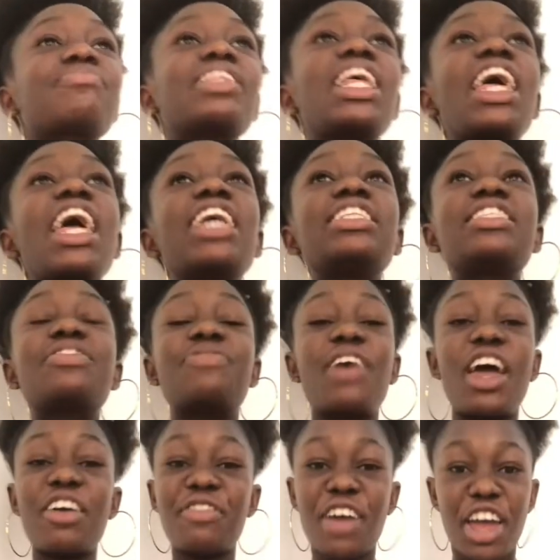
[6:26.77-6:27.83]
it's very,
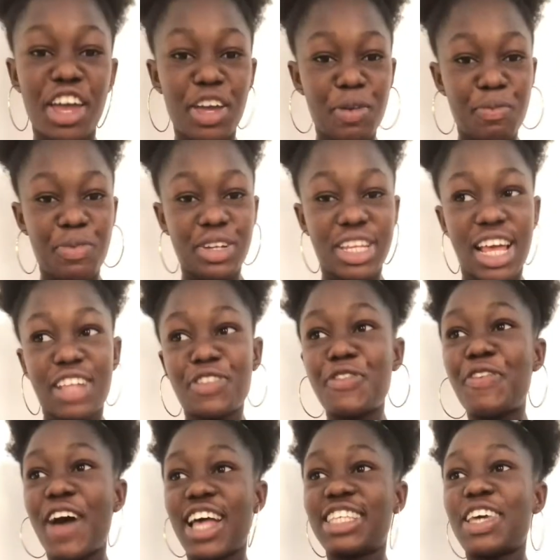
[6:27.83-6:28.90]
very important. In fact, I
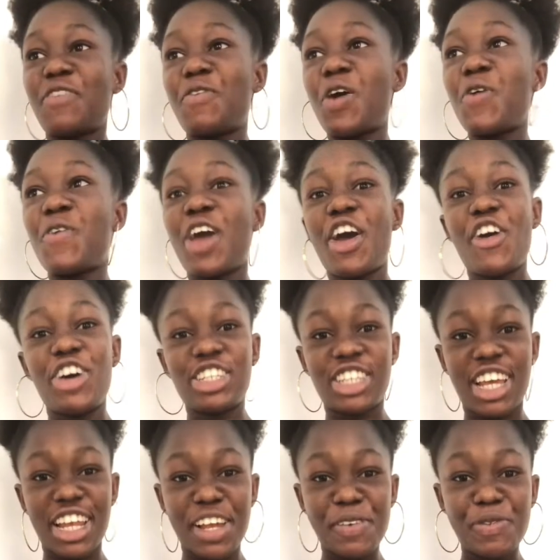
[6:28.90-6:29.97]
said when we're 100
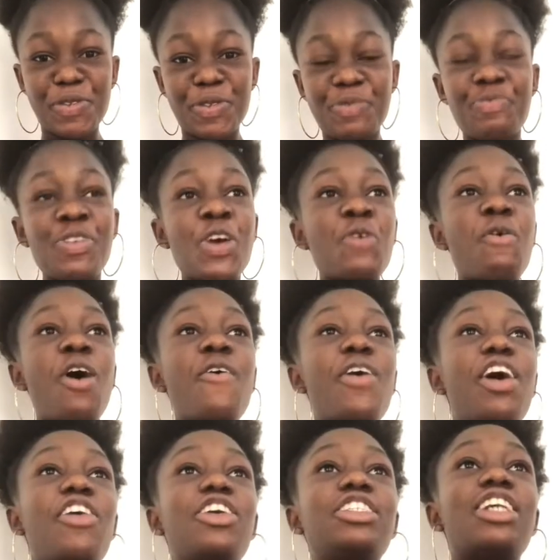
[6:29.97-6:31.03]
level,
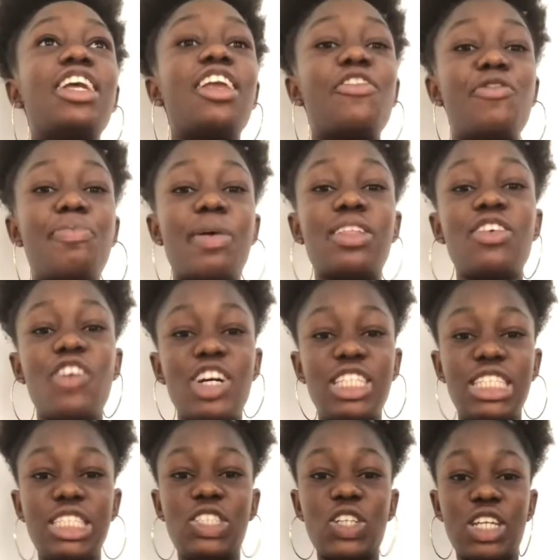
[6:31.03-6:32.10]
part of all this
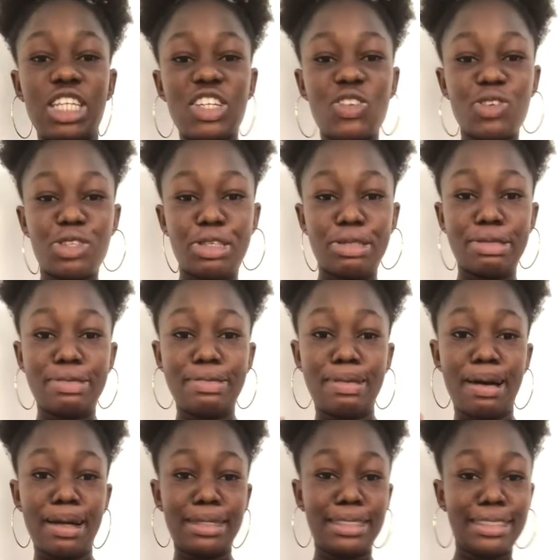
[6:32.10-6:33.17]
journey goes to school, all
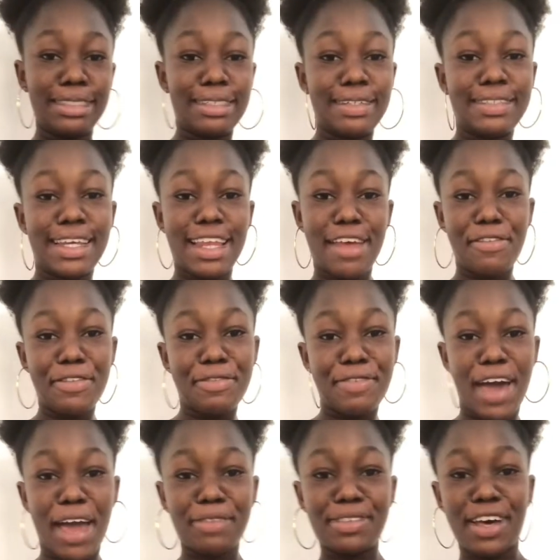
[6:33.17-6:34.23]
these 100 level vibes
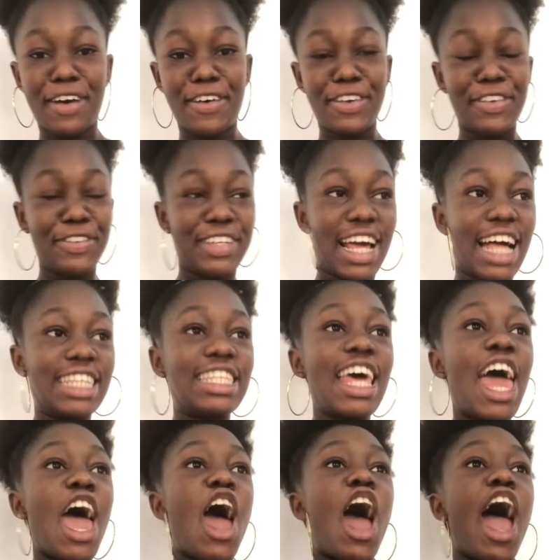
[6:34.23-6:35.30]
and all of that.
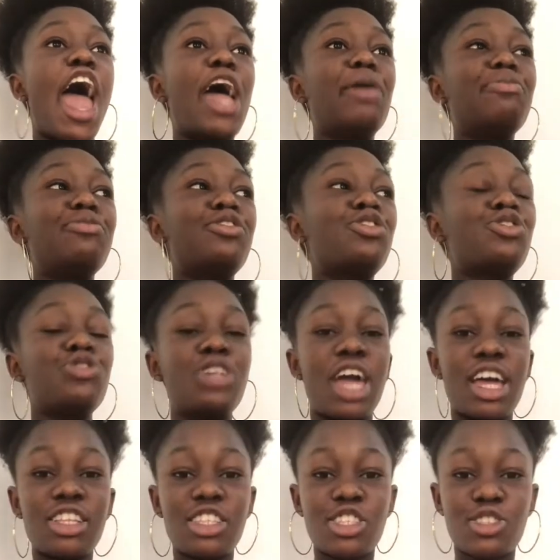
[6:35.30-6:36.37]

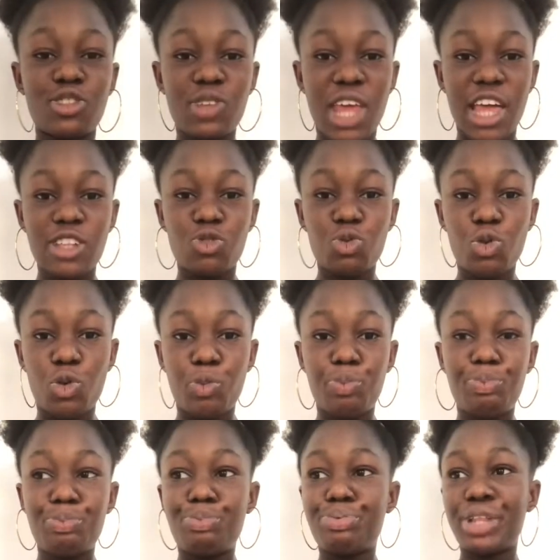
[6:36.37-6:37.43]
Students will
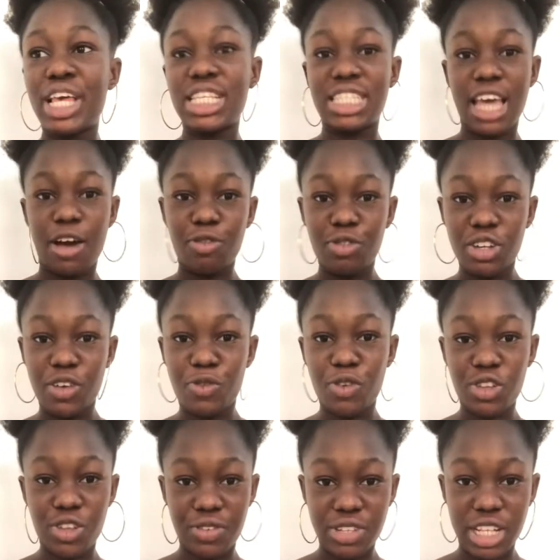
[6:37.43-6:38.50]
place their phone in front of
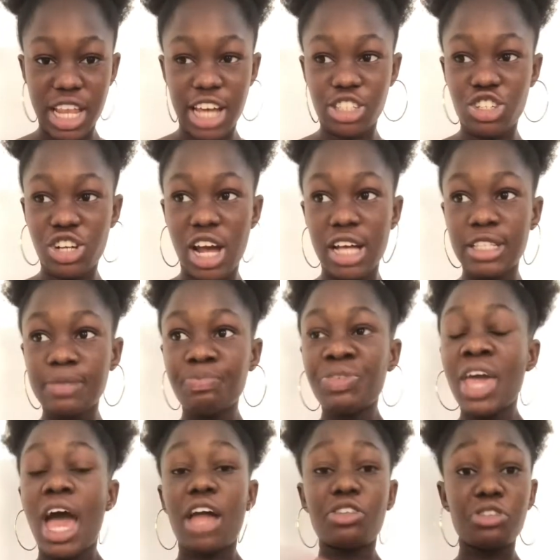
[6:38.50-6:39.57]
the lecturers. I
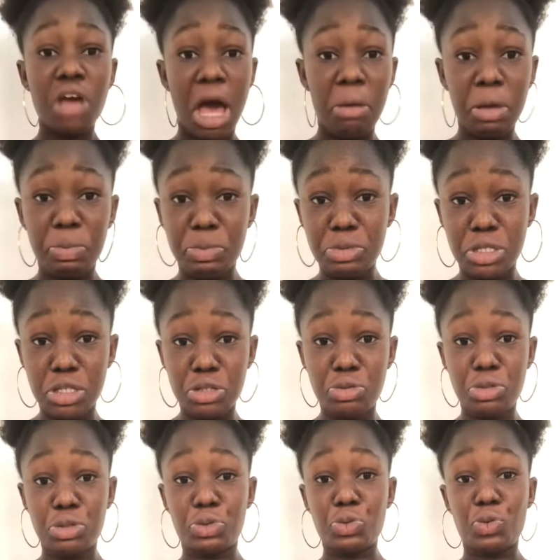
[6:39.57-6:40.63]
don't know how many people still do it
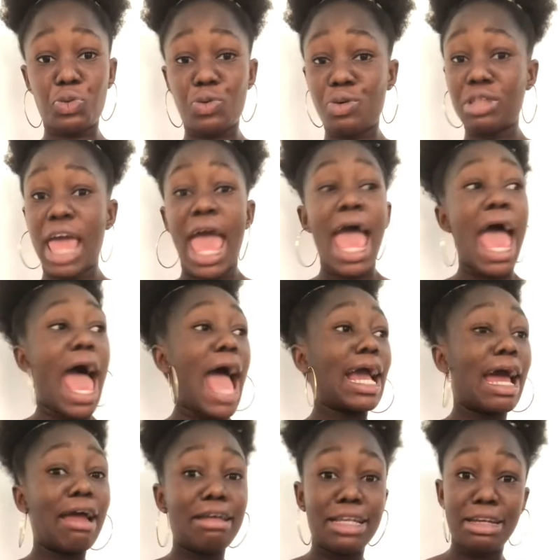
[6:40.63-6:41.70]
though. I can't
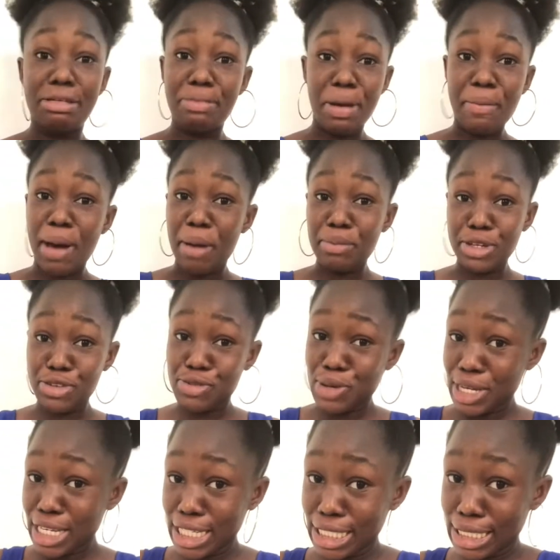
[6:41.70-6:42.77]
really remember me doing
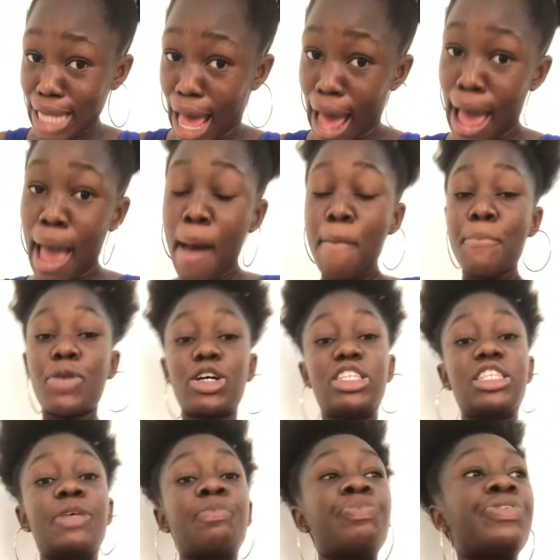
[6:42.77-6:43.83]
it, but
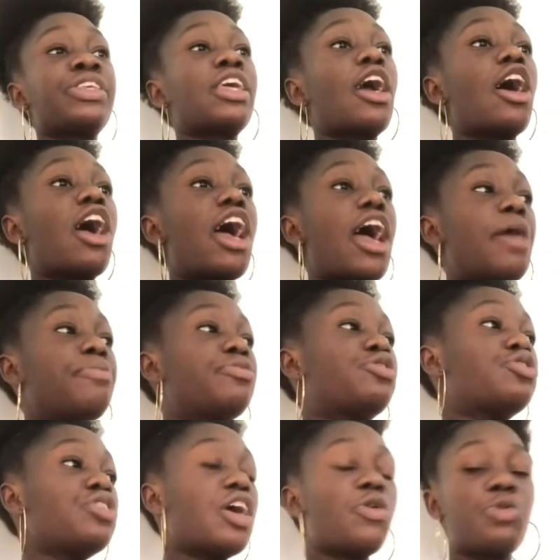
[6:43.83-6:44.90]
students
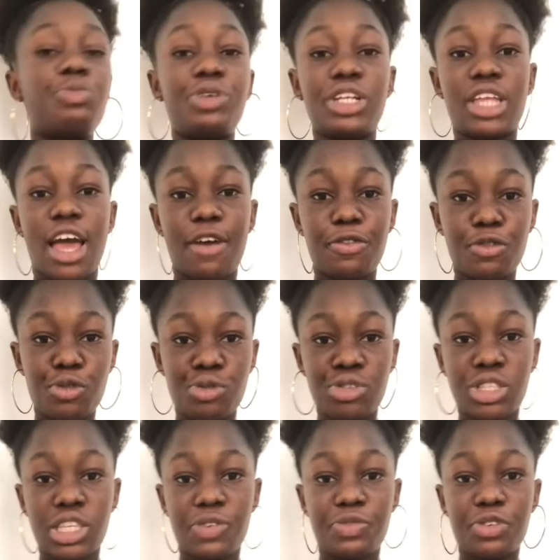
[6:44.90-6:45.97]
will bring their phones in
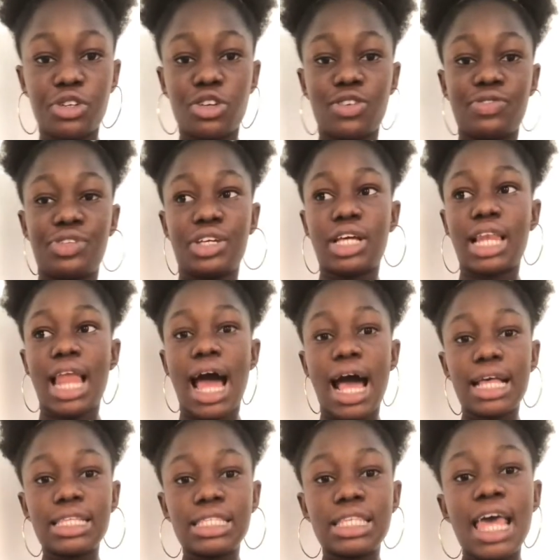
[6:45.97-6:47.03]
front of the class
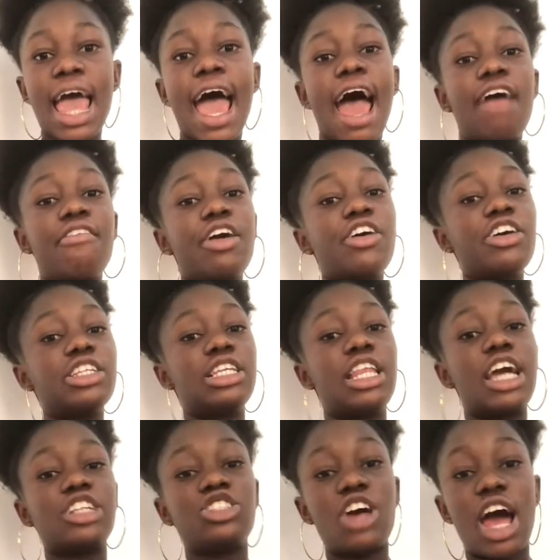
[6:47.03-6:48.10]
and record the
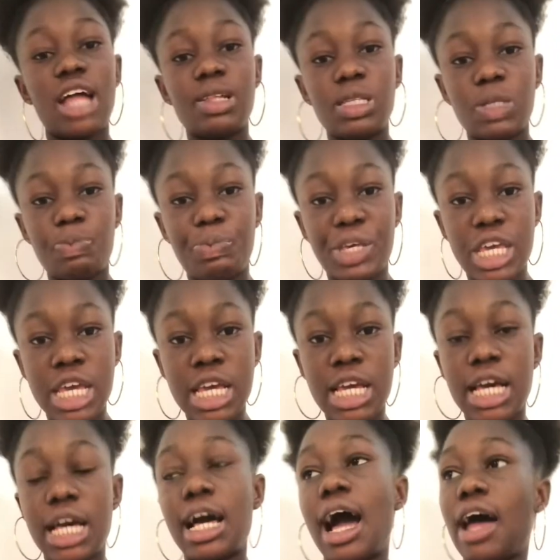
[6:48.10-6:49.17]
lecturer speak
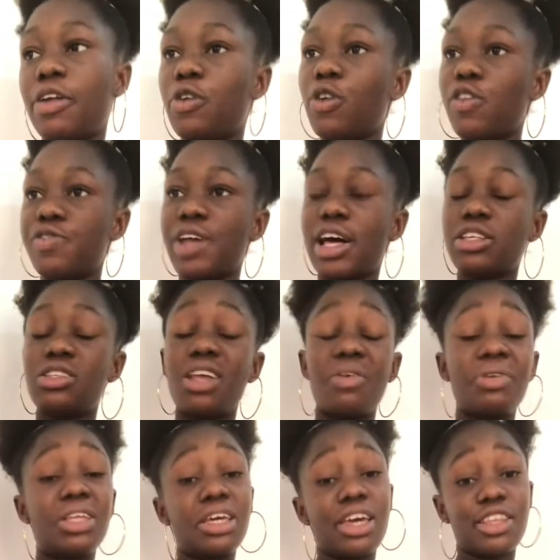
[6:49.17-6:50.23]
and all of that, so that when they
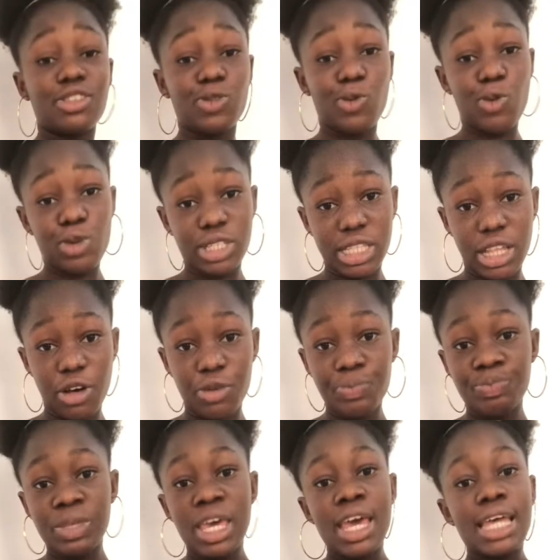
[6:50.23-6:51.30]
get to hostel,
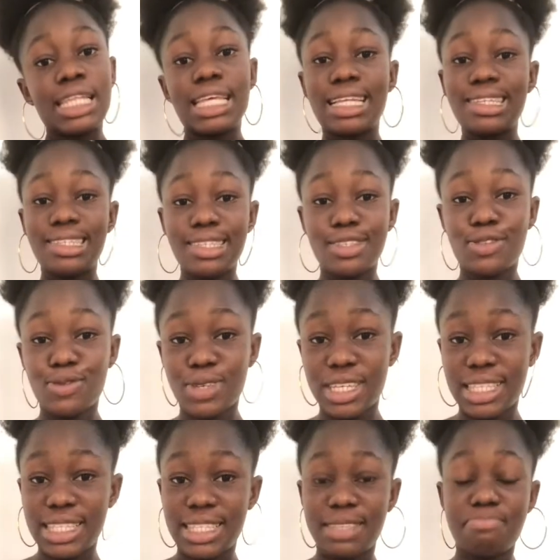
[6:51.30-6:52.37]
they listen to it.
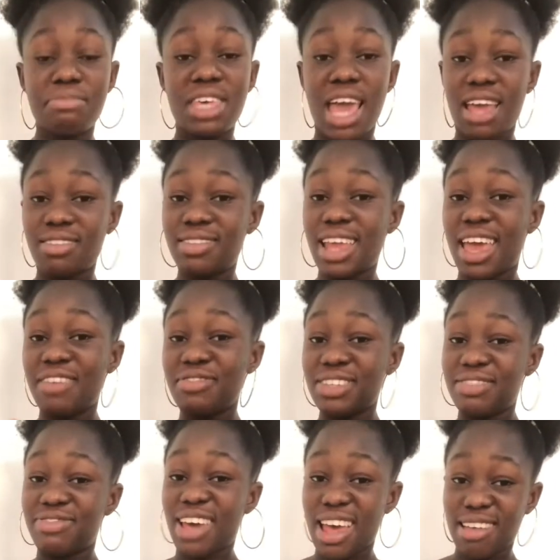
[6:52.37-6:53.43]
Me, I know that even if
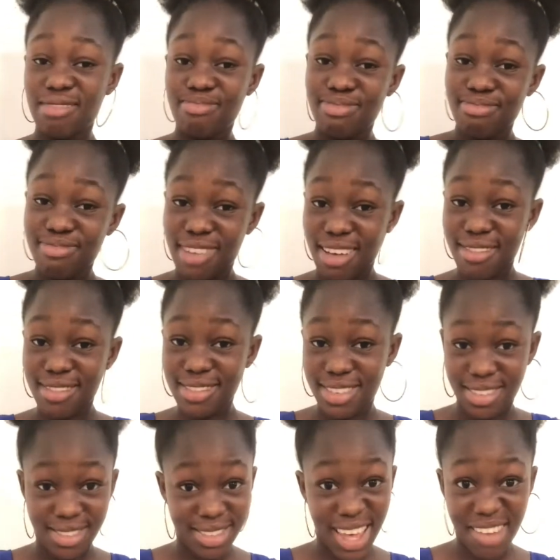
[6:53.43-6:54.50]
I record it,
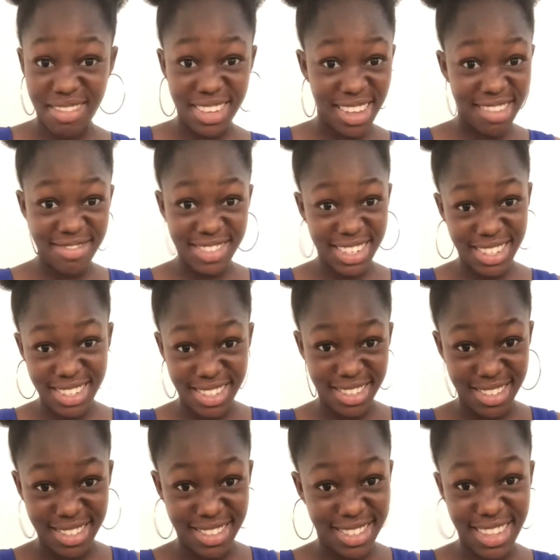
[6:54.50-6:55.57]
I'm not even listening to it.
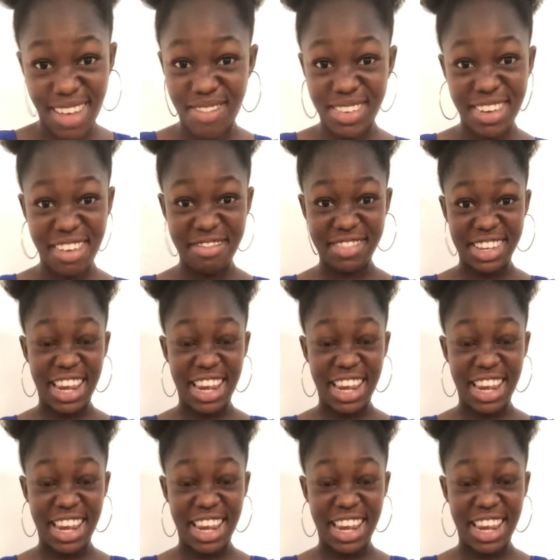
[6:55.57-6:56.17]
I'm not even like.